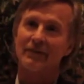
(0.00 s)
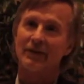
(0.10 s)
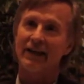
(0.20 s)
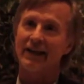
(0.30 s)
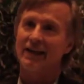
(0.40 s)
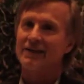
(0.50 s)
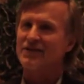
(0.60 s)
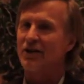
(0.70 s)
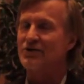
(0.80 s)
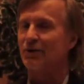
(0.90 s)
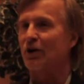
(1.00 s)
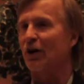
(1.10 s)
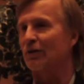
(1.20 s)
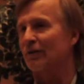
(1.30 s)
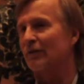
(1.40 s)
Okay, it's also
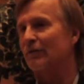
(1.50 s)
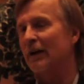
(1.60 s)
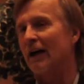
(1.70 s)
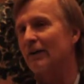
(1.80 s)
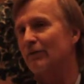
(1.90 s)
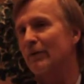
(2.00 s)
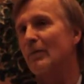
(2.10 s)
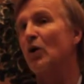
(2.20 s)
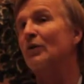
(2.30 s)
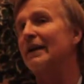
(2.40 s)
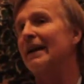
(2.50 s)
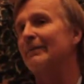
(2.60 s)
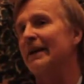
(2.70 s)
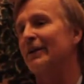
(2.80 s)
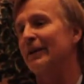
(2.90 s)
called remote
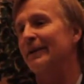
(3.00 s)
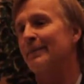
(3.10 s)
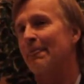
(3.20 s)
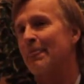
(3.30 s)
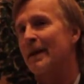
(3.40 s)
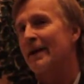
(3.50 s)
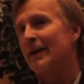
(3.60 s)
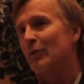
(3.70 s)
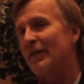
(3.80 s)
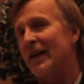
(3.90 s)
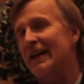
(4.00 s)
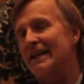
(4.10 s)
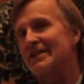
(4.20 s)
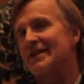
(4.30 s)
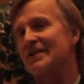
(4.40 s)
net metering. What that
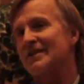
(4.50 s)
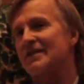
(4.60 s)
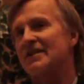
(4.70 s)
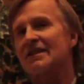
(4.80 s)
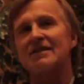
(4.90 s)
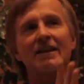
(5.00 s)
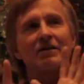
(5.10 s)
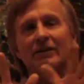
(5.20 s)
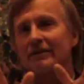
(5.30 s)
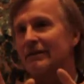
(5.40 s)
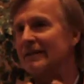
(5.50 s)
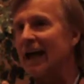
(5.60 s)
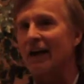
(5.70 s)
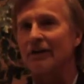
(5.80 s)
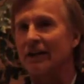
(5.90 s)
is let's say you live in
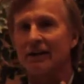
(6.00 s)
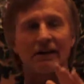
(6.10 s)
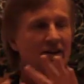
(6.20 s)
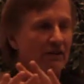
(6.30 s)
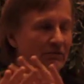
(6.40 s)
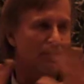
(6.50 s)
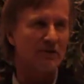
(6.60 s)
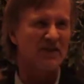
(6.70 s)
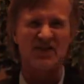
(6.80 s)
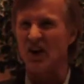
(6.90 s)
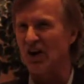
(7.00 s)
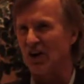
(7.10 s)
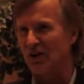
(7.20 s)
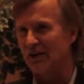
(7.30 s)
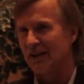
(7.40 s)
town here and your roof is
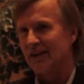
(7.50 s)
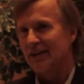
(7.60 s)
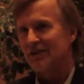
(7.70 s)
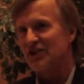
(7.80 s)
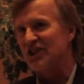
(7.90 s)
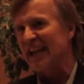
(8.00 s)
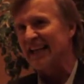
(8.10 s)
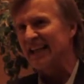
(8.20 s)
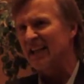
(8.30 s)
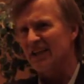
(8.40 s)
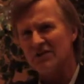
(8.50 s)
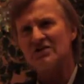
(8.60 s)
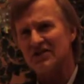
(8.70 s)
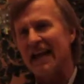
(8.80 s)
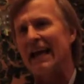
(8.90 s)
all shaded and you
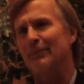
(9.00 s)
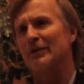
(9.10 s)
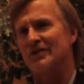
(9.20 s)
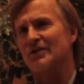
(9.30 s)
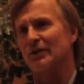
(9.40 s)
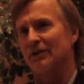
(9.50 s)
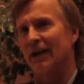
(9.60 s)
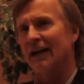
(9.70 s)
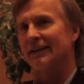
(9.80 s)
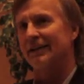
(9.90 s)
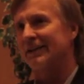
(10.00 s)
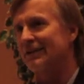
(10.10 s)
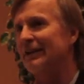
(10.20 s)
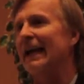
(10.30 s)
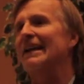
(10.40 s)
just can't put solar on, and
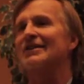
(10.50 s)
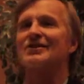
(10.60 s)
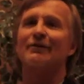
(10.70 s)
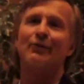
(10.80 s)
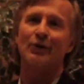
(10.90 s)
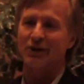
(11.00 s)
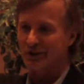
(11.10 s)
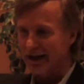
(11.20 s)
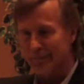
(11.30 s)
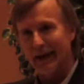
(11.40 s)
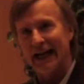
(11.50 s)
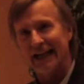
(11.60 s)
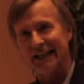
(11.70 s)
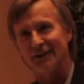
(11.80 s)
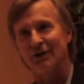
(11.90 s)
you can't just afford to go out and
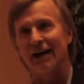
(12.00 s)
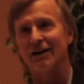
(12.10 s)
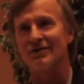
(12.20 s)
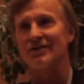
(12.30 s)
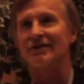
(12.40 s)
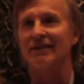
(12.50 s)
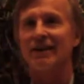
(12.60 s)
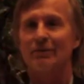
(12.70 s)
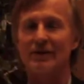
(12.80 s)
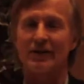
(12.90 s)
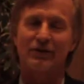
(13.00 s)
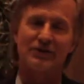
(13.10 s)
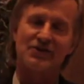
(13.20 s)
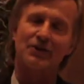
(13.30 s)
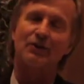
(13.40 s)
buy a new house and with
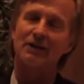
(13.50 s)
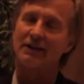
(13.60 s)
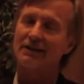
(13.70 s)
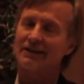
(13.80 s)
good solar